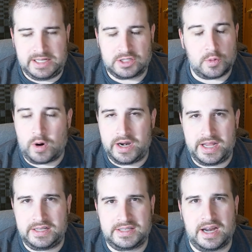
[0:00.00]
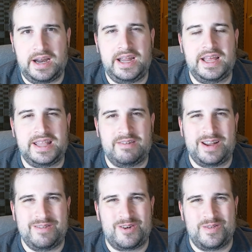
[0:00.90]
sworn in, sorry. They
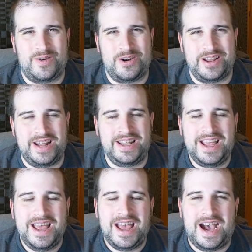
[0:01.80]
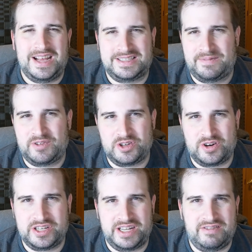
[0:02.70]
already were voted in, except for
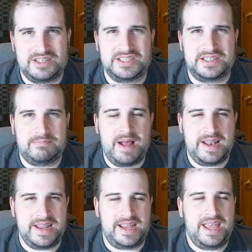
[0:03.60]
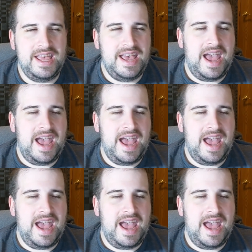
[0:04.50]
Georgia, which is still pending.